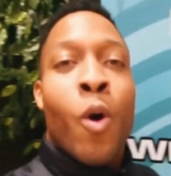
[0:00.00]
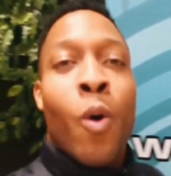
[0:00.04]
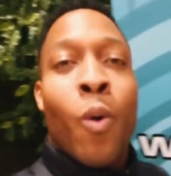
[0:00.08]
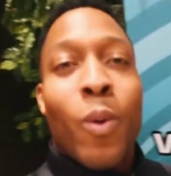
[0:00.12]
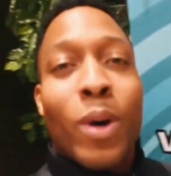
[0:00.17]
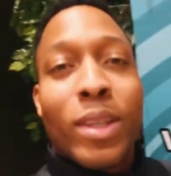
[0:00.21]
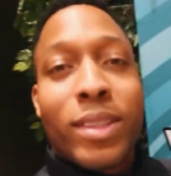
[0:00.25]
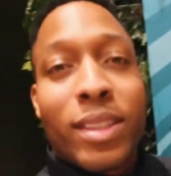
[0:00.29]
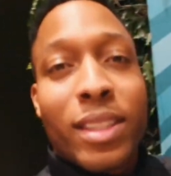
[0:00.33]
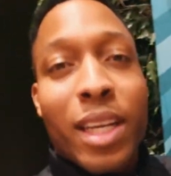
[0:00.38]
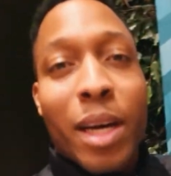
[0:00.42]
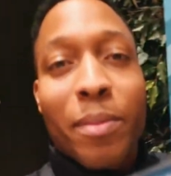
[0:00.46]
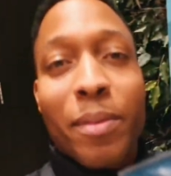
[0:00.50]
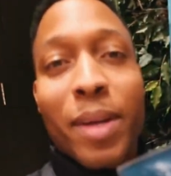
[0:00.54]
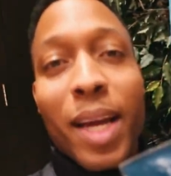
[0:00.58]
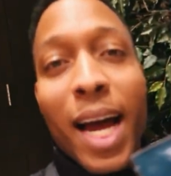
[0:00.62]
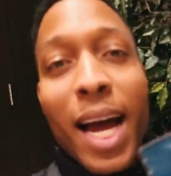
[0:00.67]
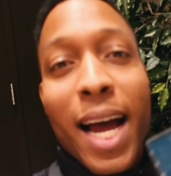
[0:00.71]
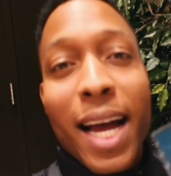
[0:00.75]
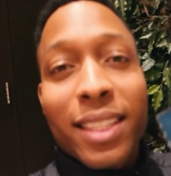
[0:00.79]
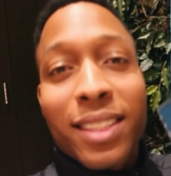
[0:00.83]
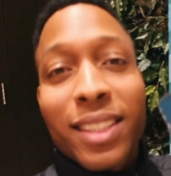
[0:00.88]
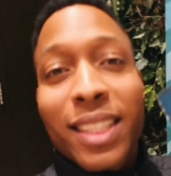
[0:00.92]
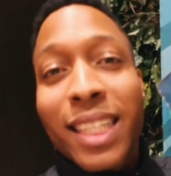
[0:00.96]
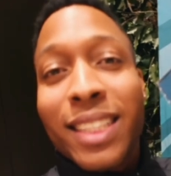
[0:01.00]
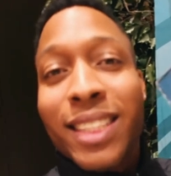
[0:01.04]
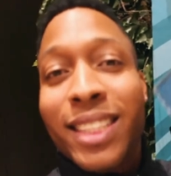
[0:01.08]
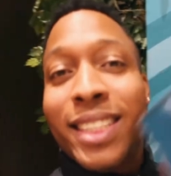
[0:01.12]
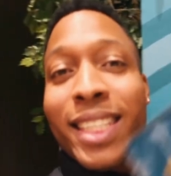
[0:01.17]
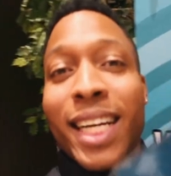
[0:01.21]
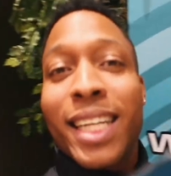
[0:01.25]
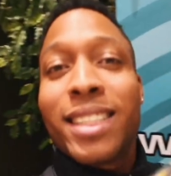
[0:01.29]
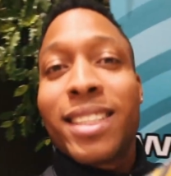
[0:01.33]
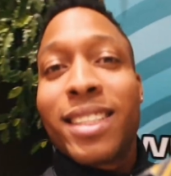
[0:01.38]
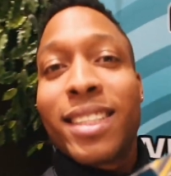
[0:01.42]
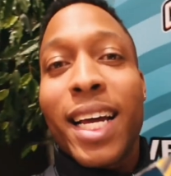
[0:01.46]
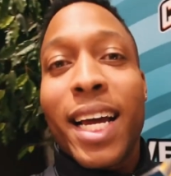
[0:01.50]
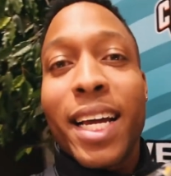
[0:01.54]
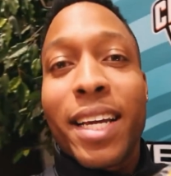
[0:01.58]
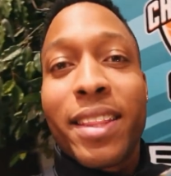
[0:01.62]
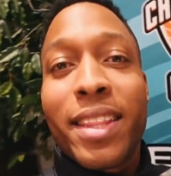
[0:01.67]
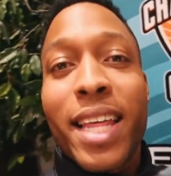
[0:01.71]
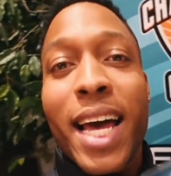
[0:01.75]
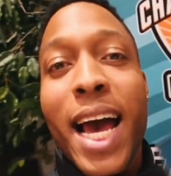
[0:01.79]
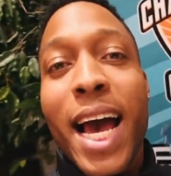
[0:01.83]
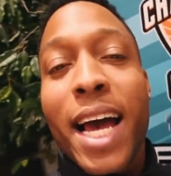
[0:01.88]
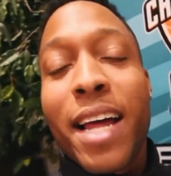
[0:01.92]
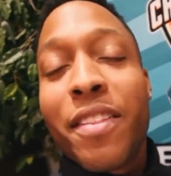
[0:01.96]
What's up, guys? And just like
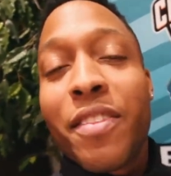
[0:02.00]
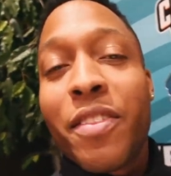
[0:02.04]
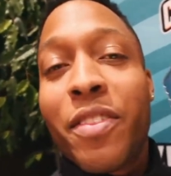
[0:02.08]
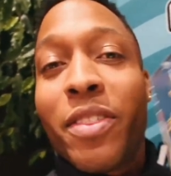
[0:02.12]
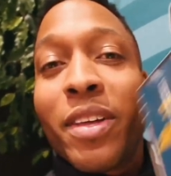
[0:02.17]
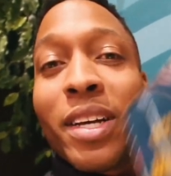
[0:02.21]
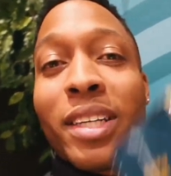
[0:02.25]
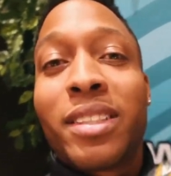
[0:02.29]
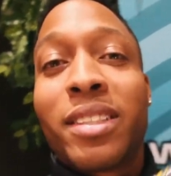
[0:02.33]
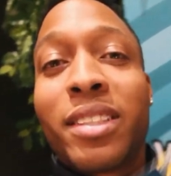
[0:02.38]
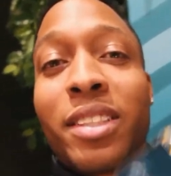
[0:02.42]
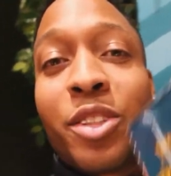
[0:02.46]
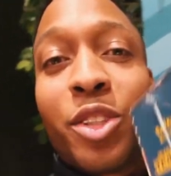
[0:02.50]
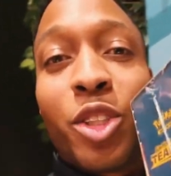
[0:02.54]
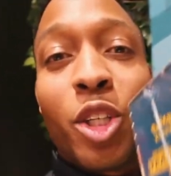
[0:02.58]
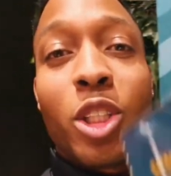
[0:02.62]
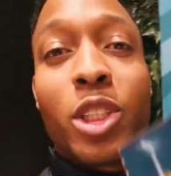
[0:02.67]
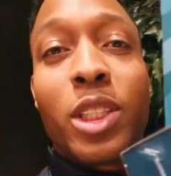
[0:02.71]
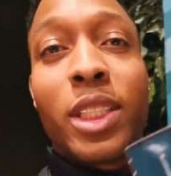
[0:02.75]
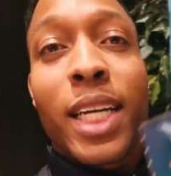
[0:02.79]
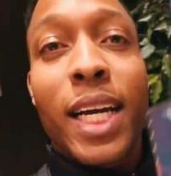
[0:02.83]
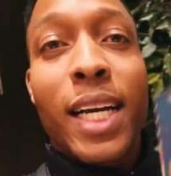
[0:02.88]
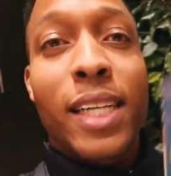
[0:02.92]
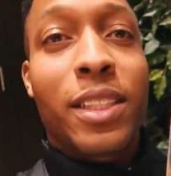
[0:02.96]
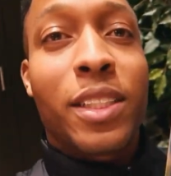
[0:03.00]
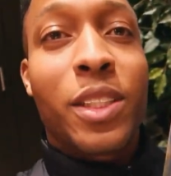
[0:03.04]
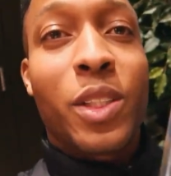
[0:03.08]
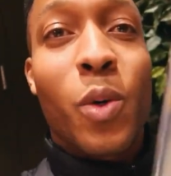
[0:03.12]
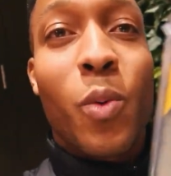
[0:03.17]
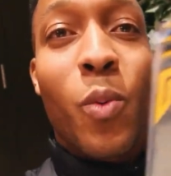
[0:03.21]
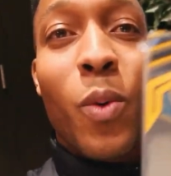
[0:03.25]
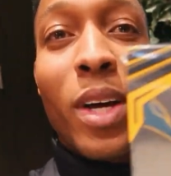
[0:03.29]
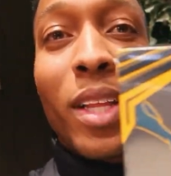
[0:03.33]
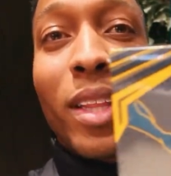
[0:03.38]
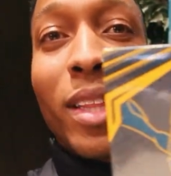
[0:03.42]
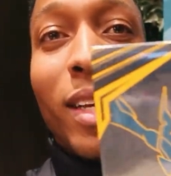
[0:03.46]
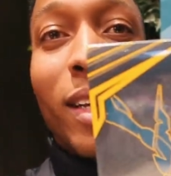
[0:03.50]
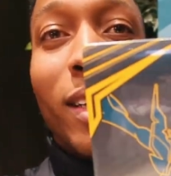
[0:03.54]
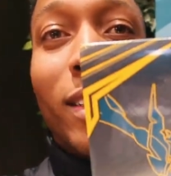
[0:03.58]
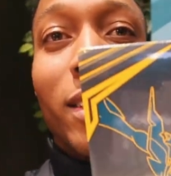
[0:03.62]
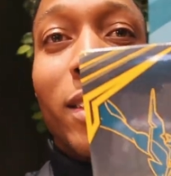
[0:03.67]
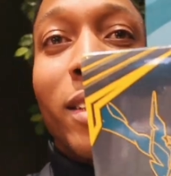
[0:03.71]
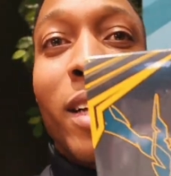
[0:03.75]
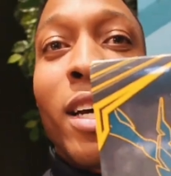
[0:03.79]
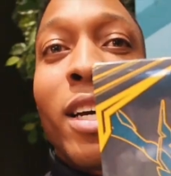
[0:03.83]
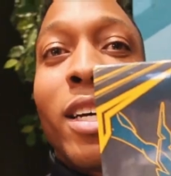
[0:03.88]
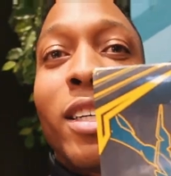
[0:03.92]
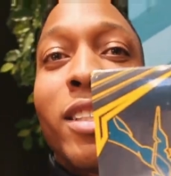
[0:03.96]
that, this is your chance to win
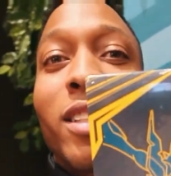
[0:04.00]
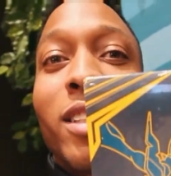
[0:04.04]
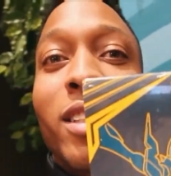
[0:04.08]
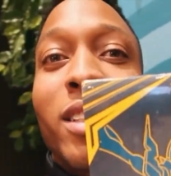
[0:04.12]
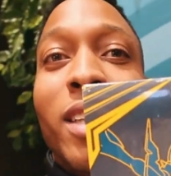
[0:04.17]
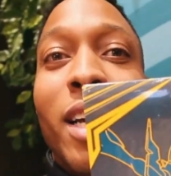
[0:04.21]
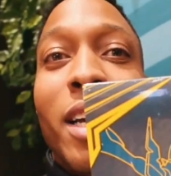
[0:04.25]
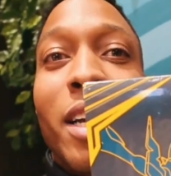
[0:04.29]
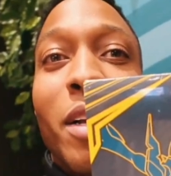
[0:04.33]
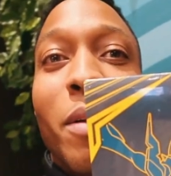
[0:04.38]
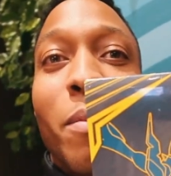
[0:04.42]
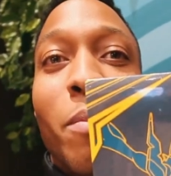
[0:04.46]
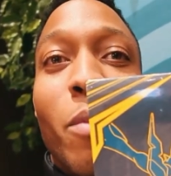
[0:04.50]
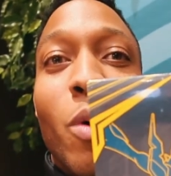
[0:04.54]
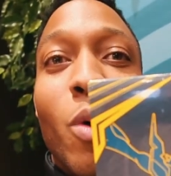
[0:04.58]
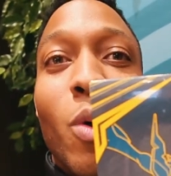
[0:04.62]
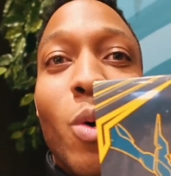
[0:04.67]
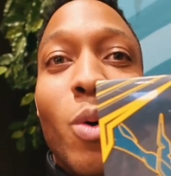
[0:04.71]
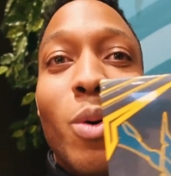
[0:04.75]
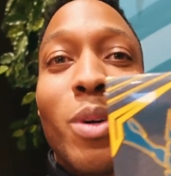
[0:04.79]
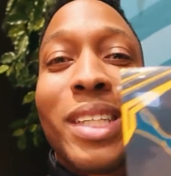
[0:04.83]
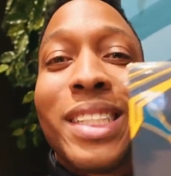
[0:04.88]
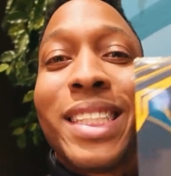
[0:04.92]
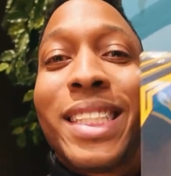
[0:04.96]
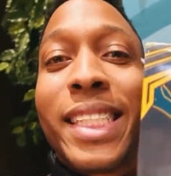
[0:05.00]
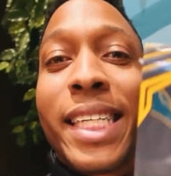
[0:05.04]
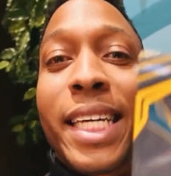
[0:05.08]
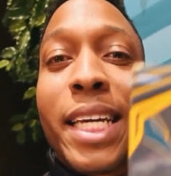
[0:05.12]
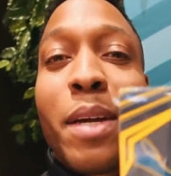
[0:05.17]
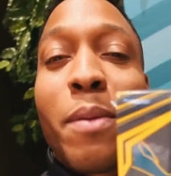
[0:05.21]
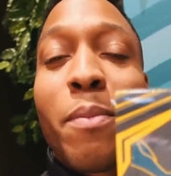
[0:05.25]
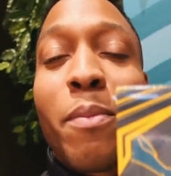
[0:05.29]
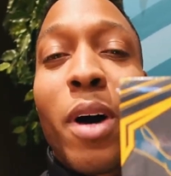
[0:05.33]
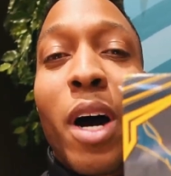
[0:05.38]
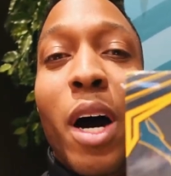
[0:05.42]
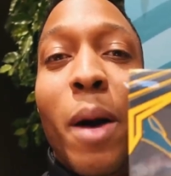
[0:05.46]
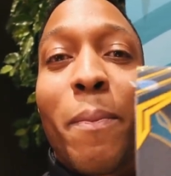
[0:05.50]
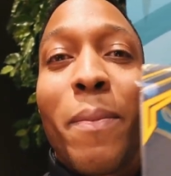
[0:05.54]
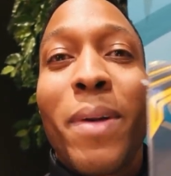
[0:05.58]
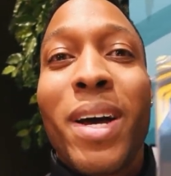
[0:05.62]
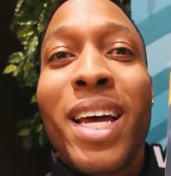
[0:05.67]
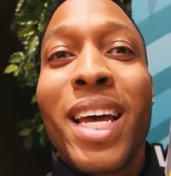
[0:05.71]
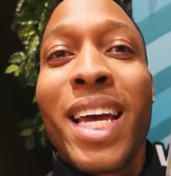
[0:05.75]
this Sun and Moon Team Up